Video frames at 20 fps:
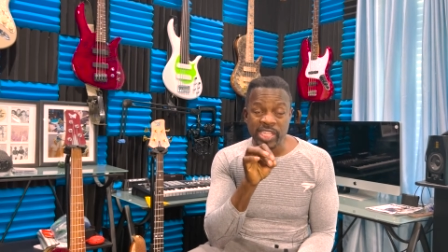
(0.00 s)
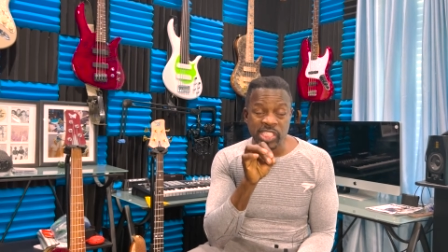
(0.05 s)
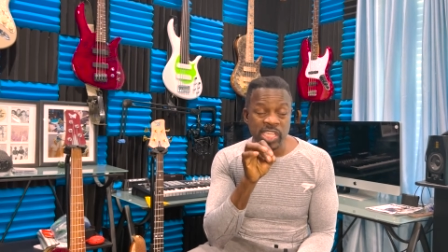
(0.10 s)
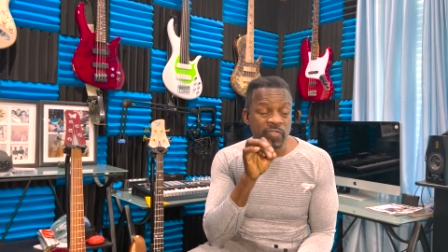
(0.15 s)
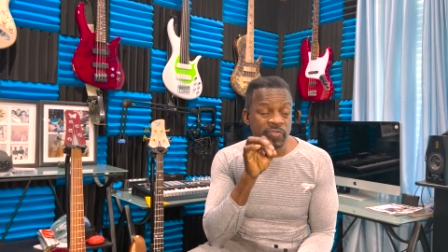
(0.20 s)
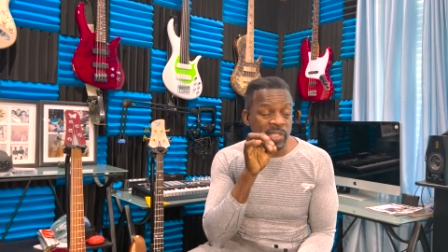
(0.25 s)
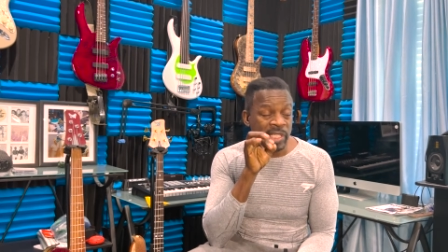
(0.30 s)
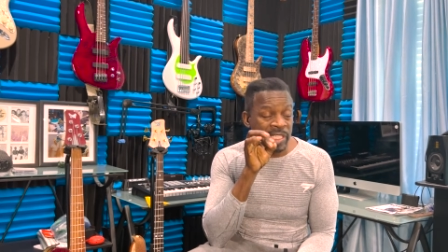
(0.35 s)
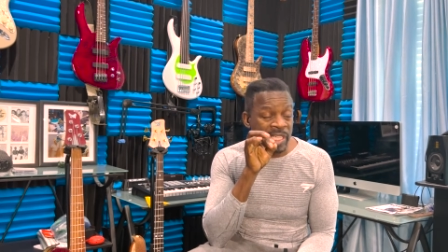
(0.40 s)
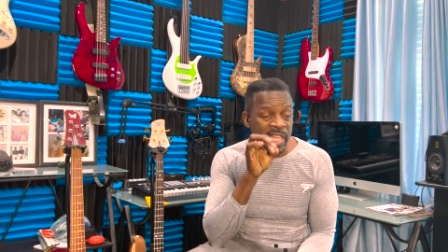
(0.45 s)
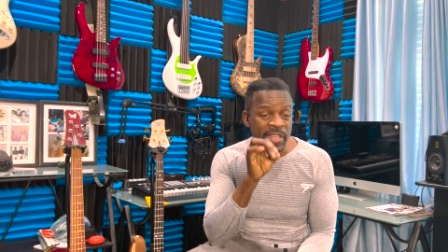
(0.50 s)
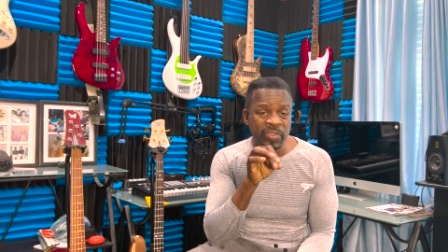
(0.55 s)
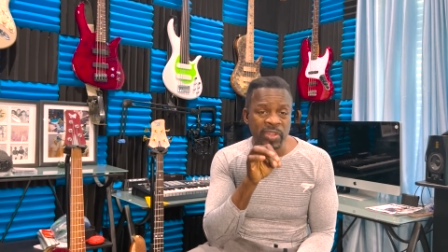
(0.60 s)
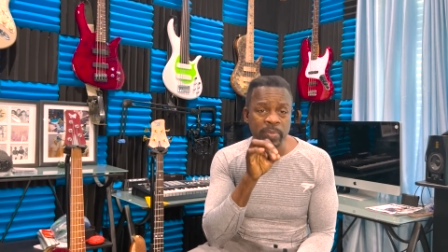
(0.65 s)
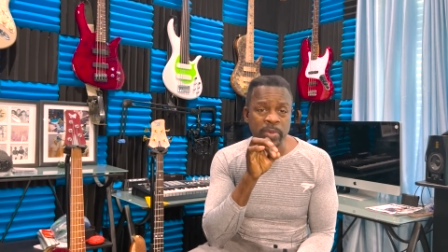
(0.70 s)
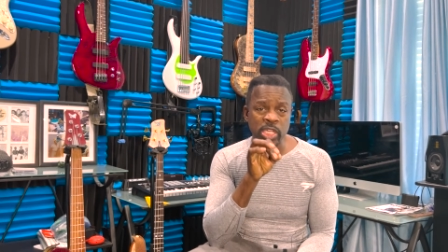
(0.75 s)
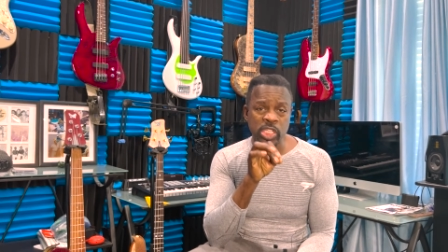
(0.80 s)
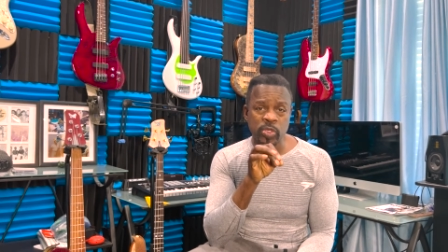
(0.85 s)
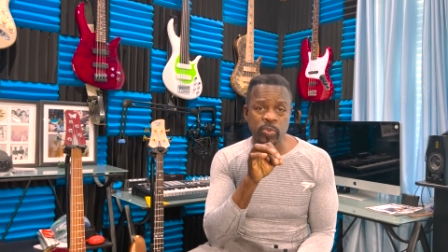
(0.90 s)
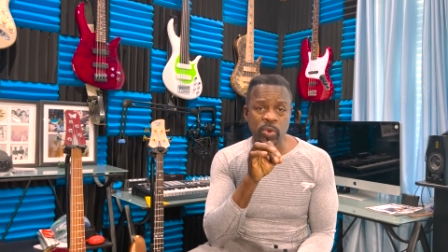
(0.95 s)
And if you live in
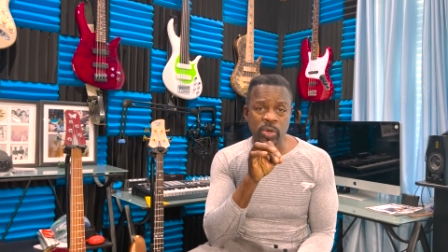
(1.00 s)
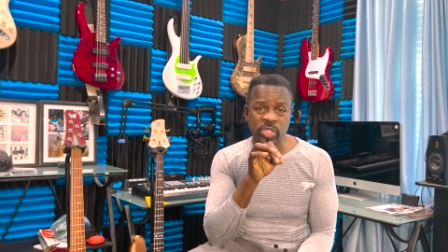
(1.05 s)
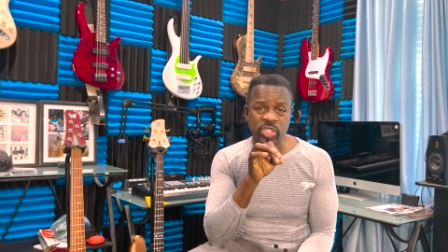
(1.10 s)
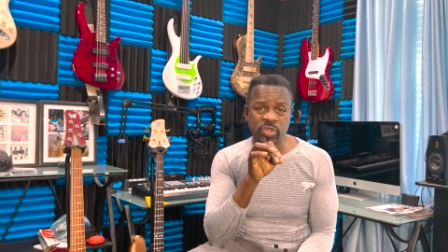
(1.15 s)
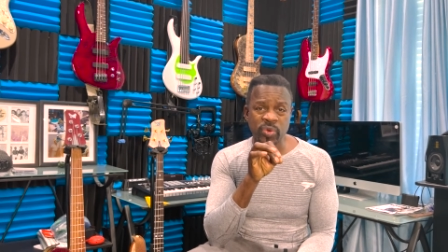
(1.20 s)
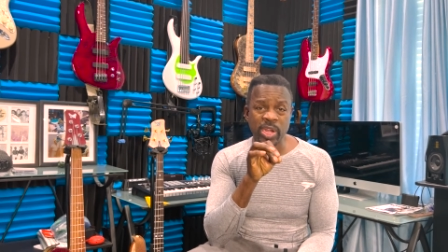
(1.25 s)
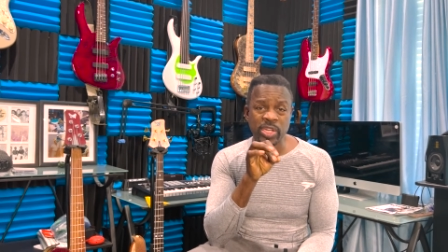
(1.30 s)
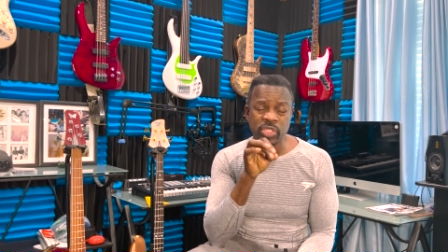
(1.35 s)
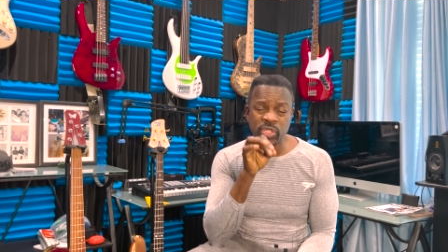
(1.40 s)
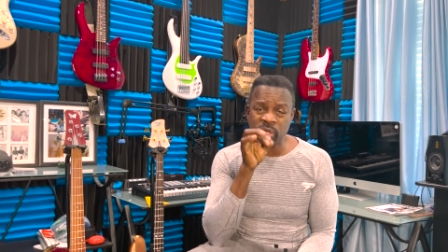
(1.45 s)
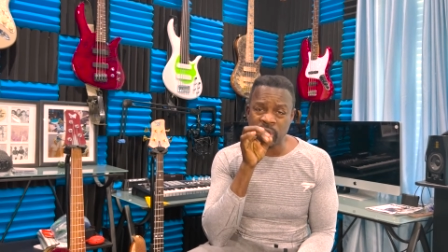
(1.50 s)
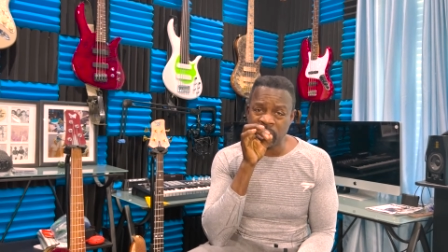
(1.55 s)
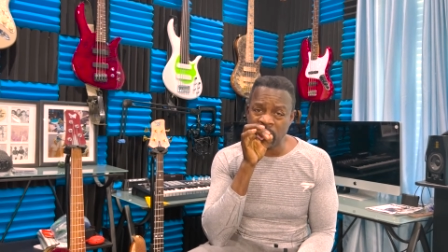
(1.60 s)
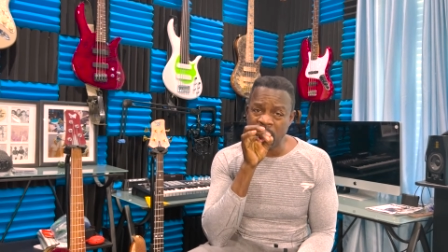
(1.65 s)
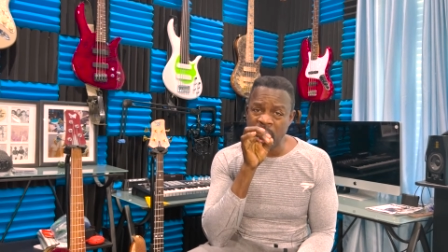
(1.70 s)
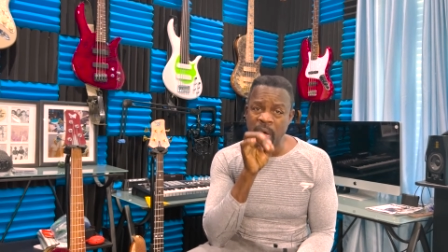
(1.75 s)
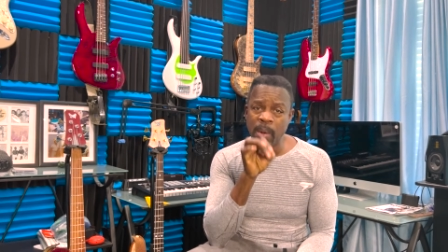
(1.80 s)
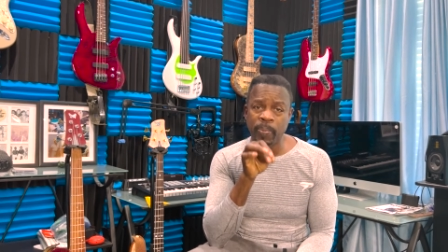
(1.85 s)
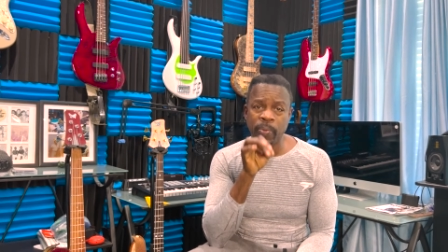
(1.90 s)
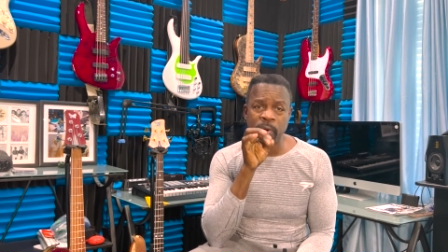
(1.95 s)
much more stress, you're going to
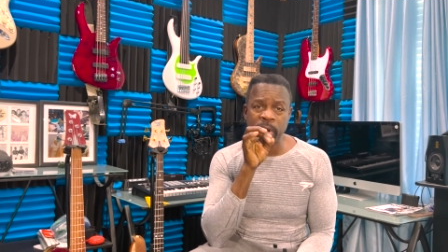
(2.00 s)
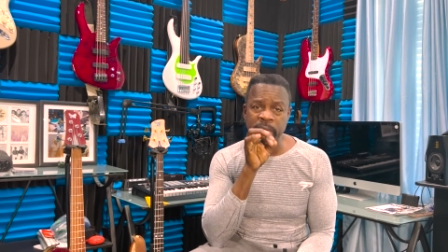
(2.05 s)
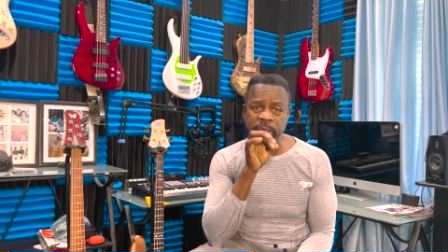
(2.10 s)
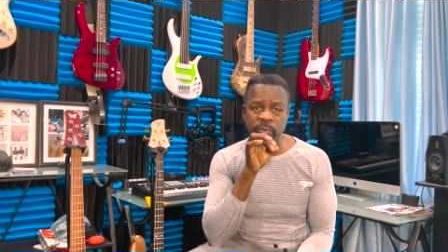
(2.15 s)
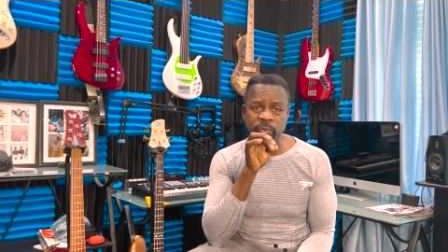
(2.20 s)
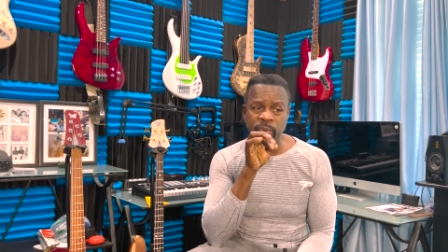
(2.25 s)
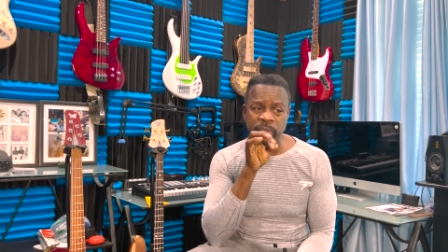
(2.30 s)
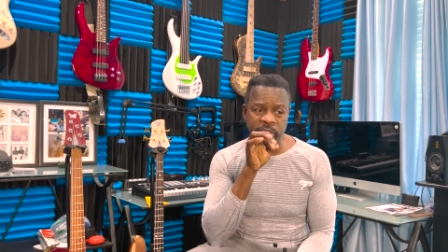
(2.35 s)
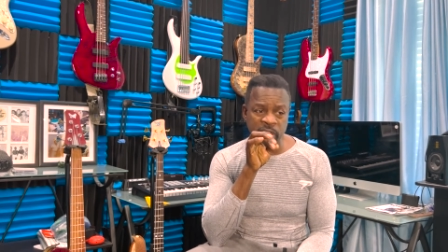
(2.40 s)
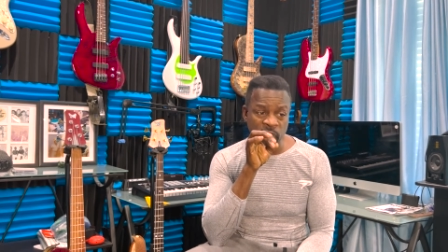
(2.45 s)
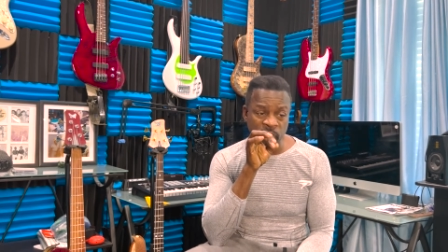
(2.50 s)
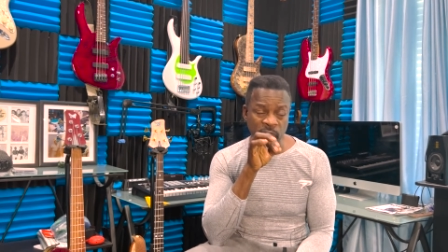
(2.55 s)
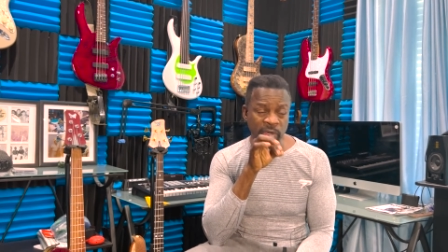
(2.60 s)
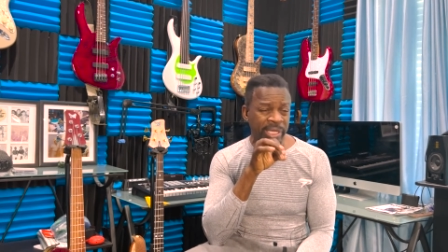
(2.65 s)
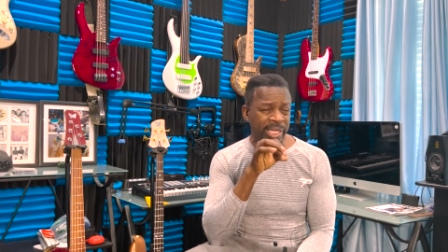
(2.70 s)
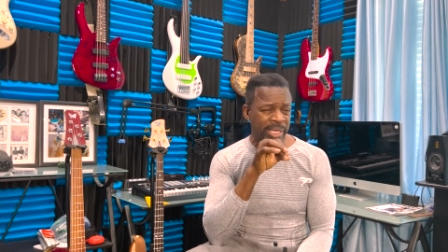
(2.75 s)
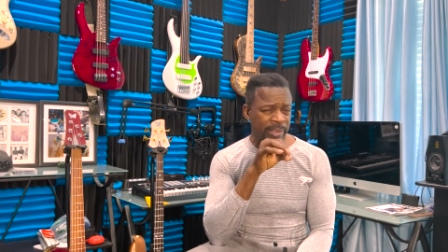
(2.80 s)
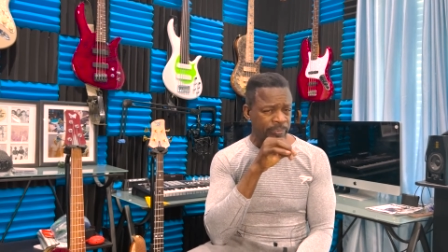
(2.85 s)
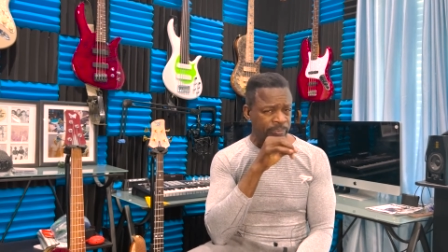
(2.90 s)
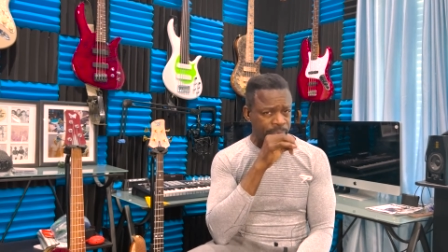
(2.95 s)
operate
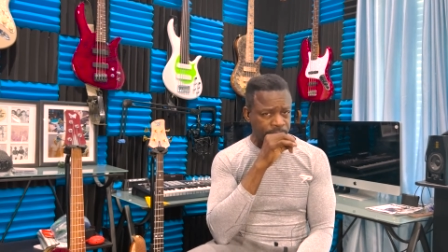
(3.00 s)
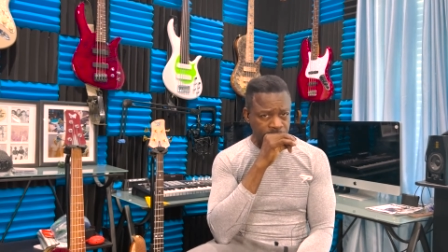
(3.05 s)
differently.